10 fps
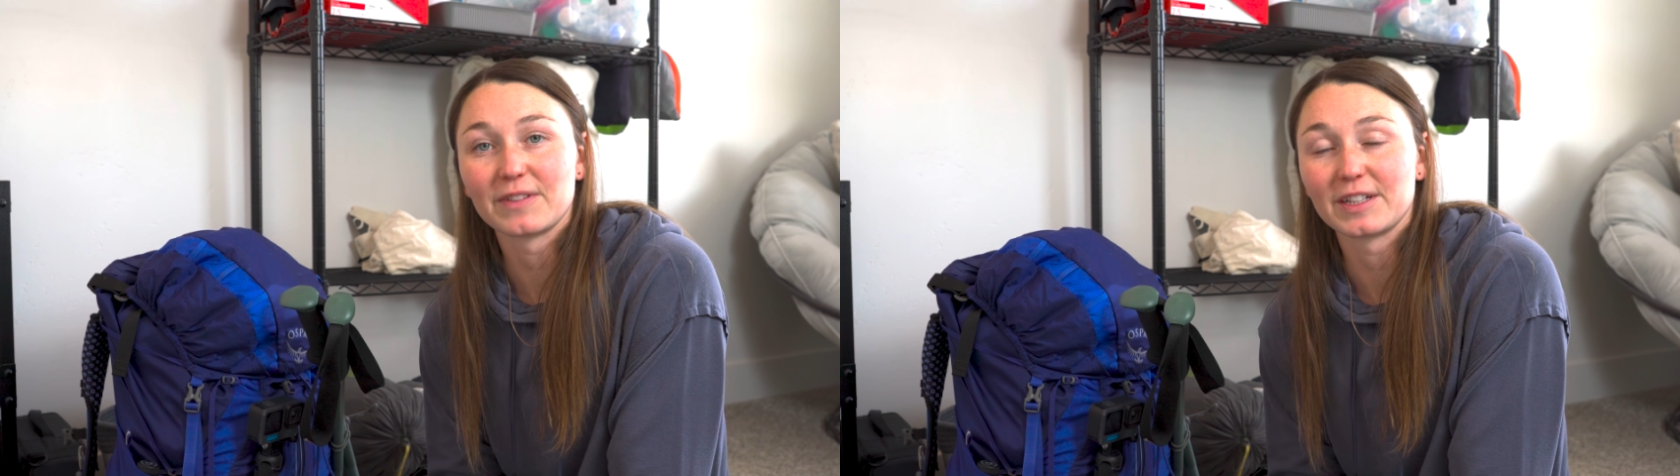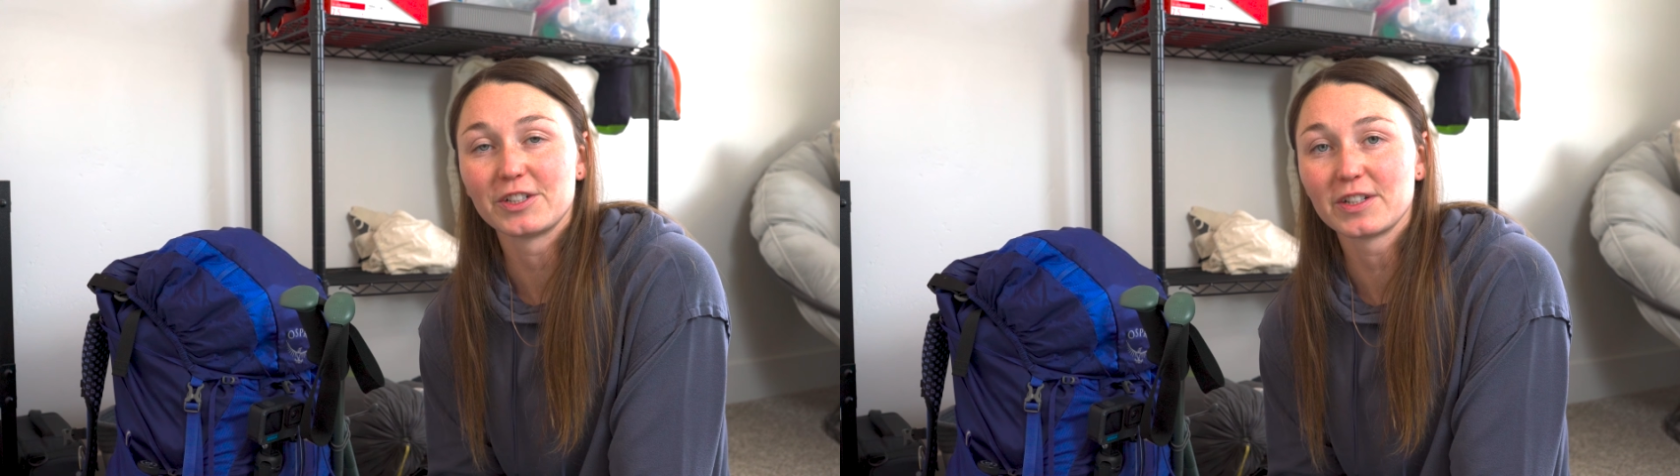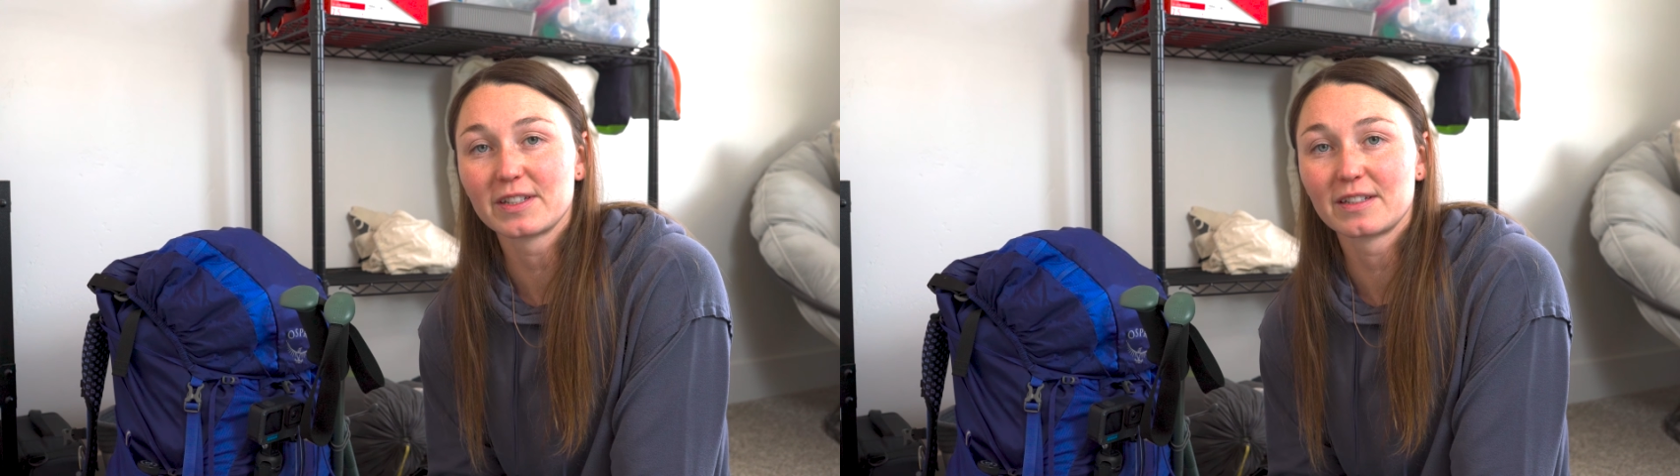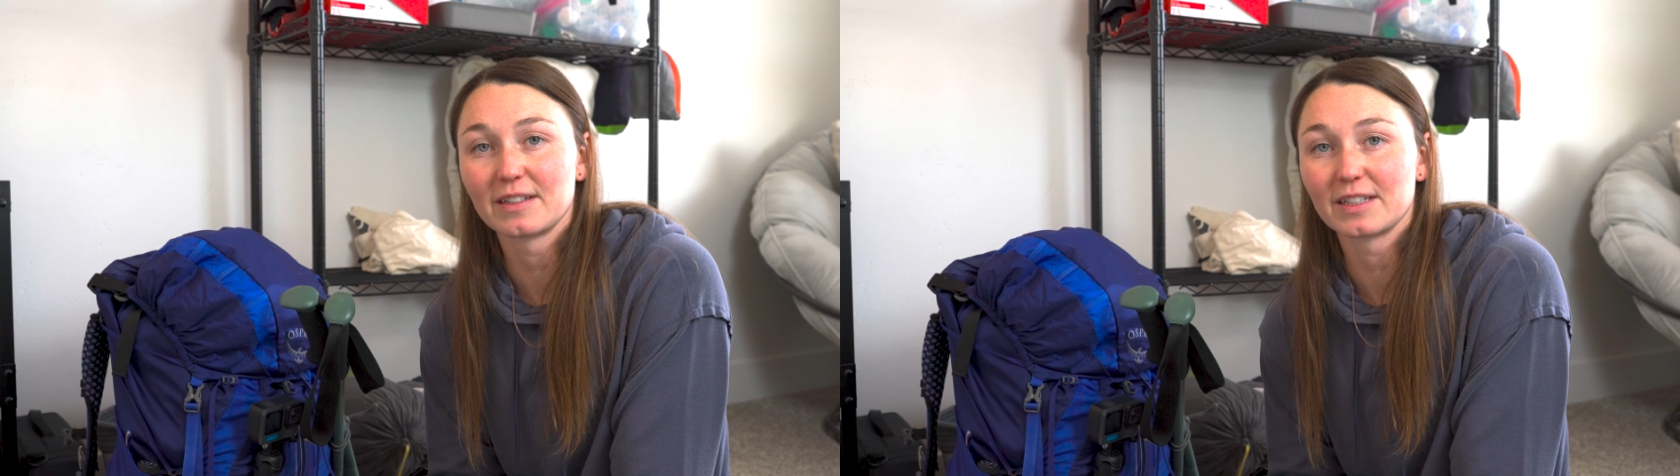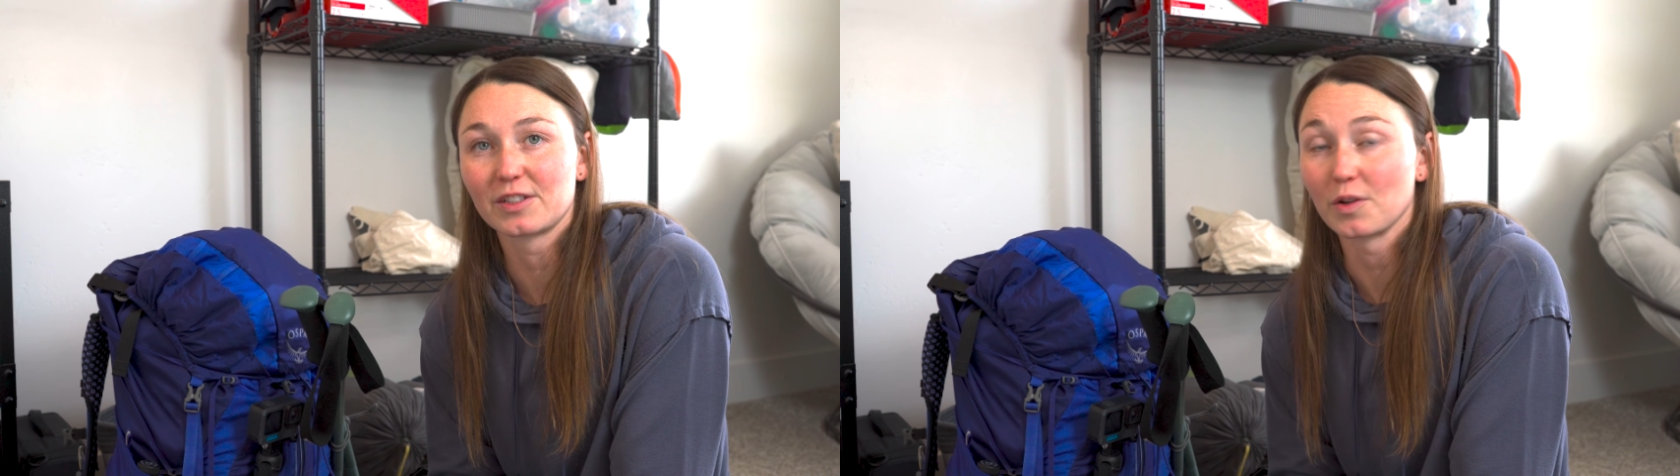and
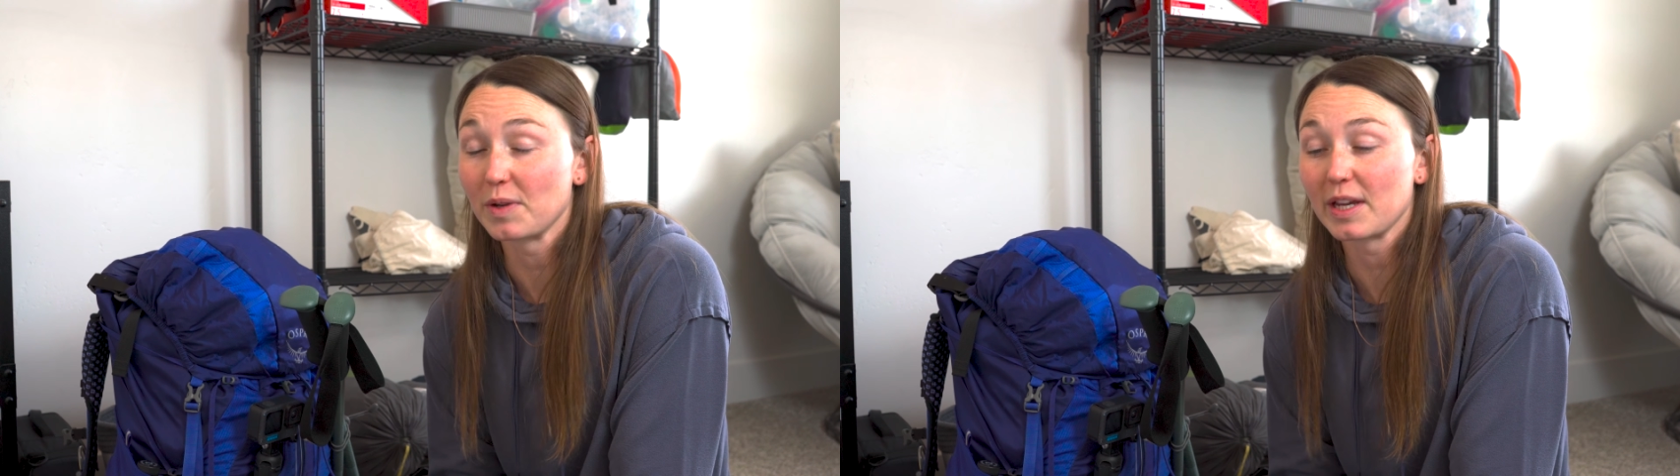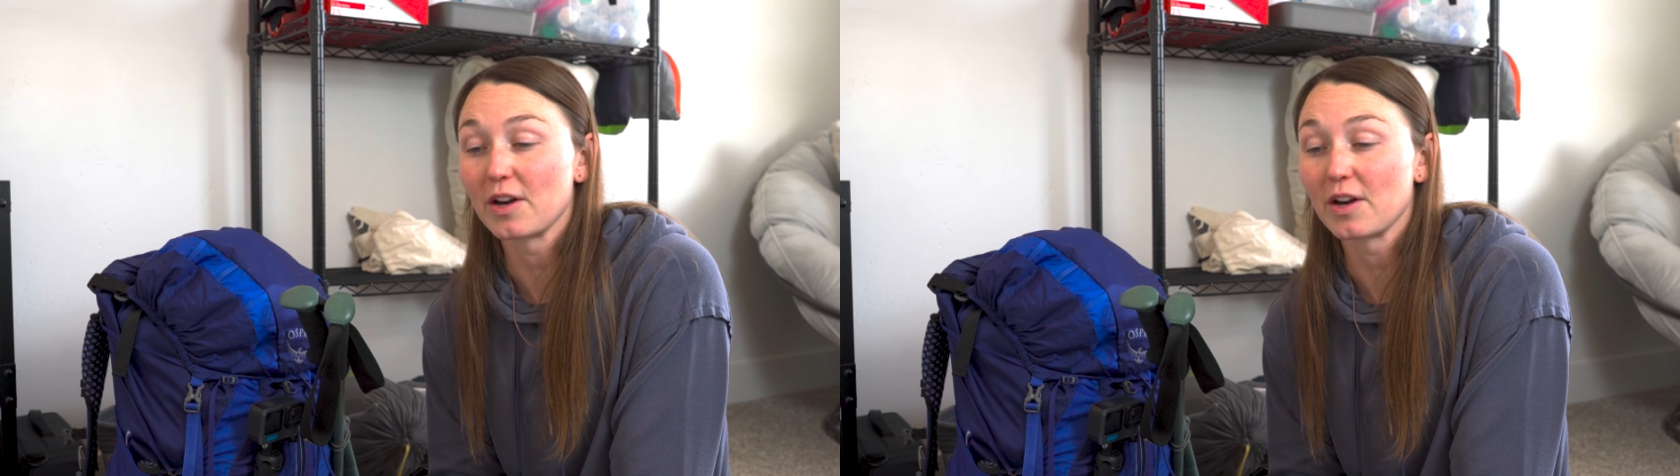just soaking it